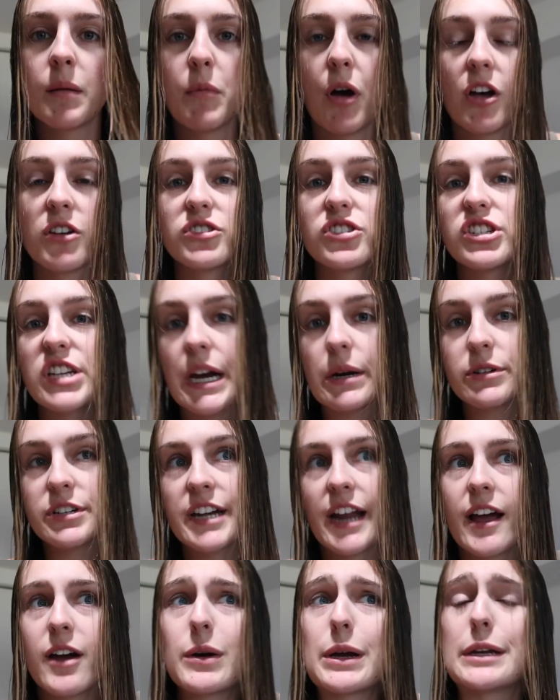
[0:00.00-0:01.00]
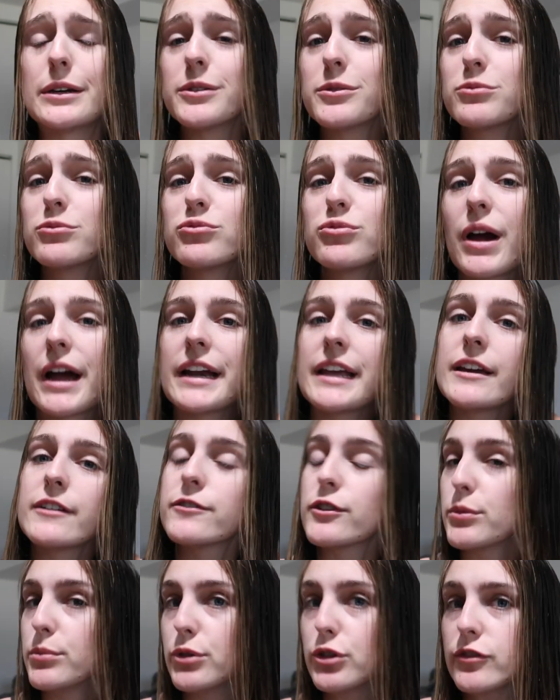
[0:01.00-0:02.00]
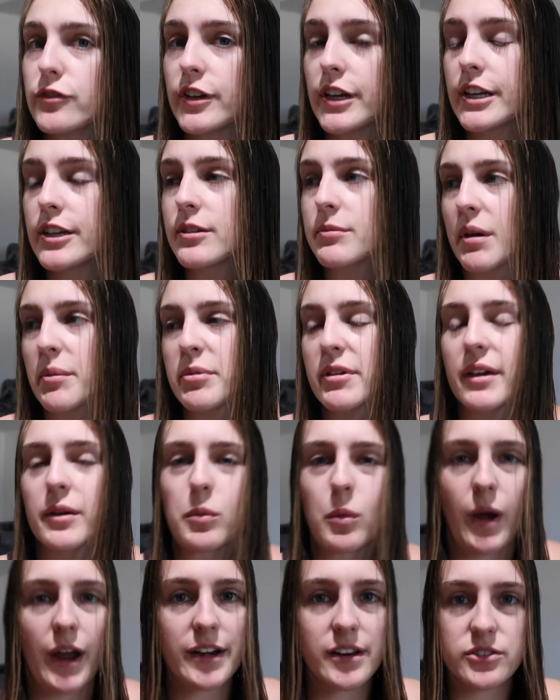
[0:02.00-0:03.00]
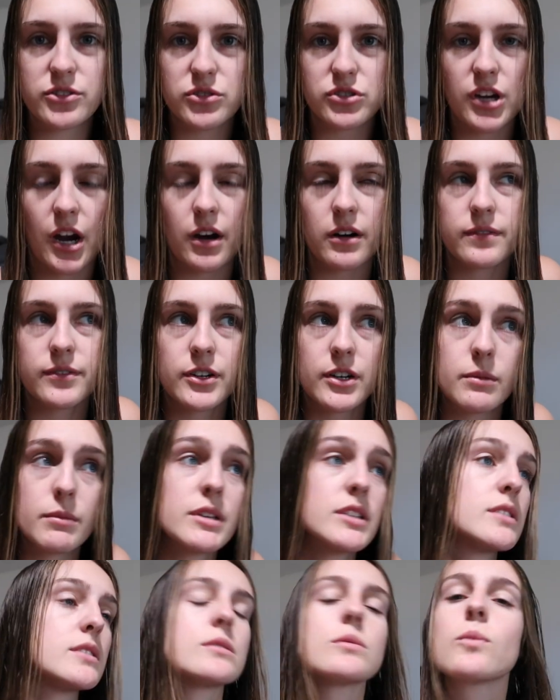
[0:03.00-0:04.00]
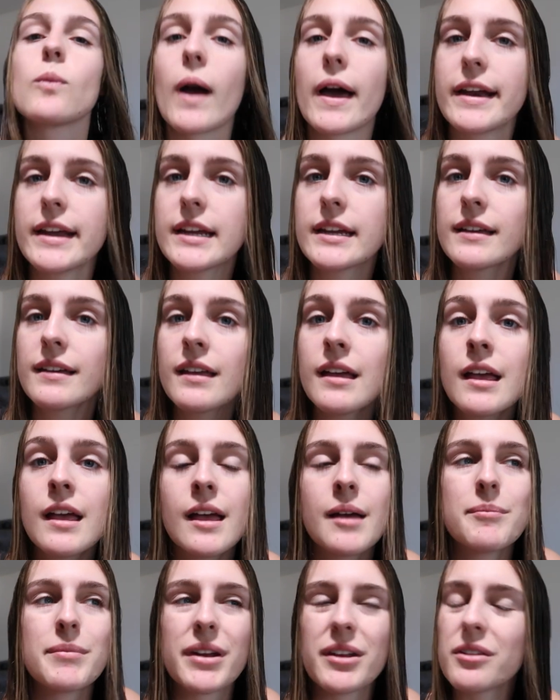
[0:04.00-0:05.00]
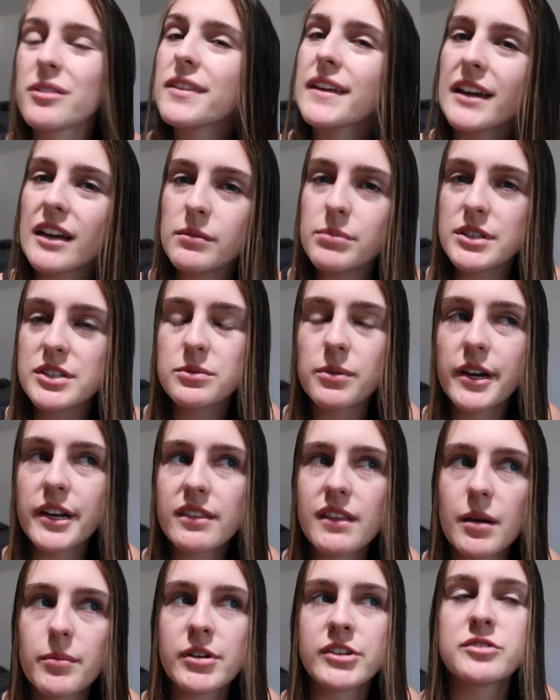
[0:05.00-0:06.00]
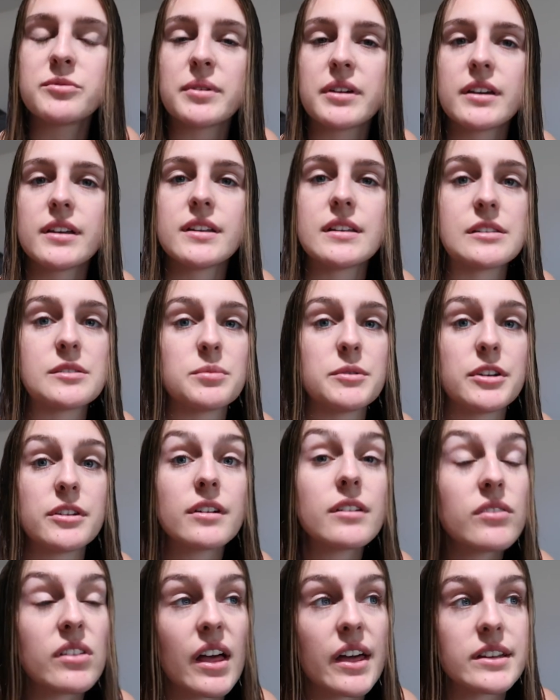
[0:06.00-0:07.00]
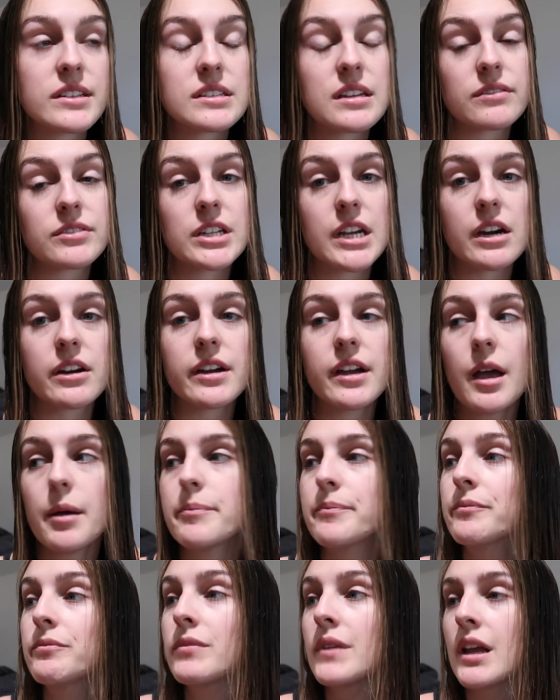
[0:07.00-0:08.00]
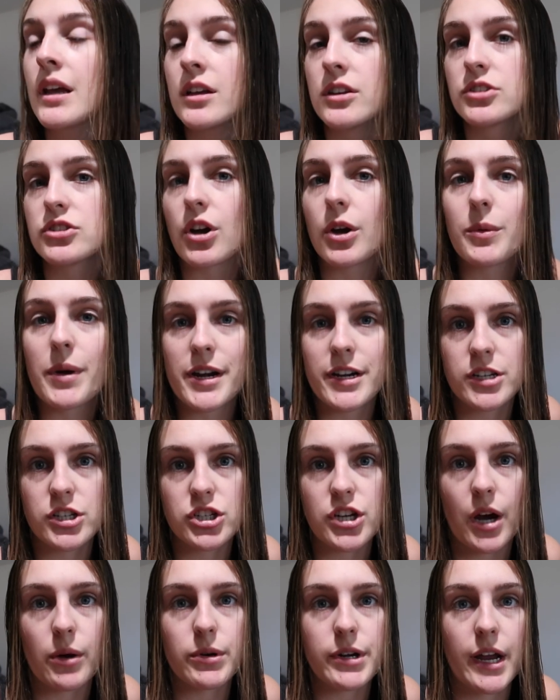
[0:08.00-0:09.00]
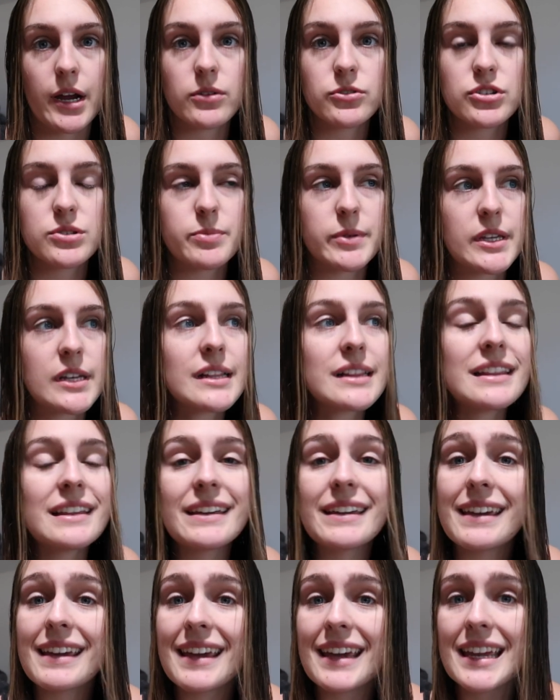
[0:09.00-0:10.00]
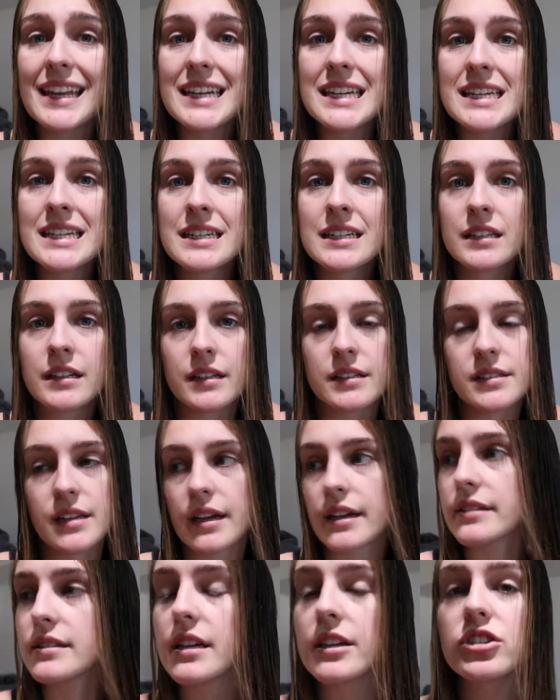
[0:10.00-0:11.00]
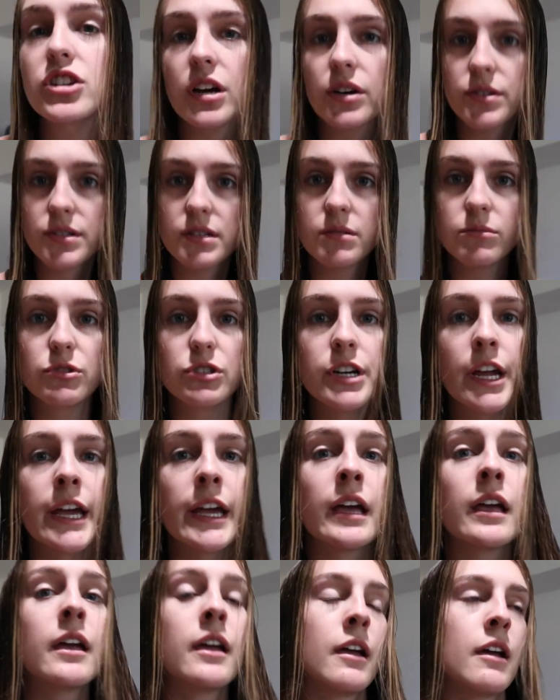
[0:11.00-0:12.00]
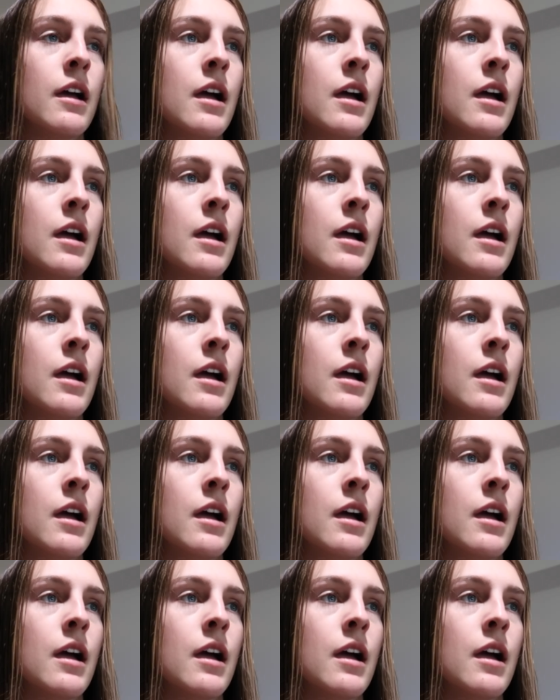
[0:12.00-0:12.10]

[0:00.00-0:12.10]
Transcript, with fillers: I'm all showered now and ready for moving. You might be like, why did you shower if you're gonna be sweating? But I don't think I'll be sweating that much because we don't have a lot of stuff to carry up. So I wanted to shower now and just be clean because I take showers in the morning.